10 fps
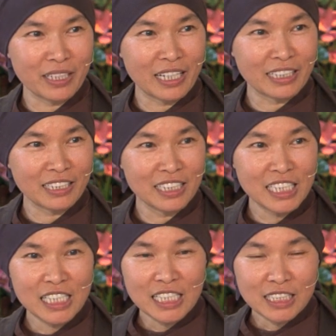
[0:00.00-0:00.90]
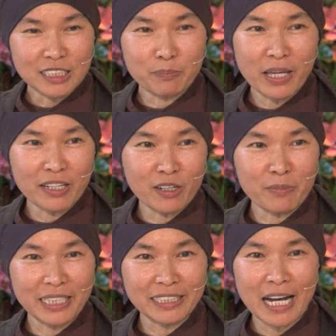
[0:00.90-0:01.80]
And I spent all
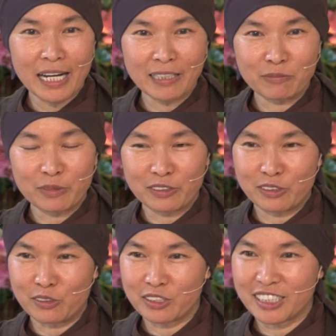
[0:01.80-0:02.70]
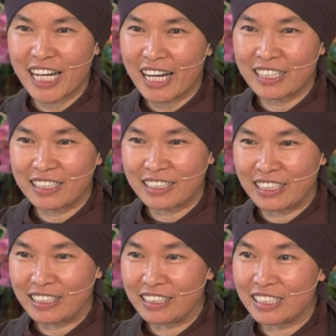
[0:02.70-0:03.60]
my time, you know, chatting
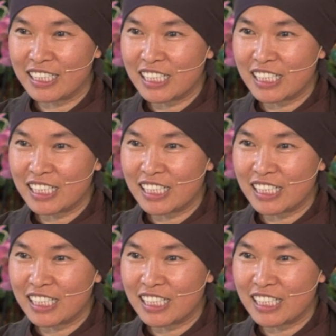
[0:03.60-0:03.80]
and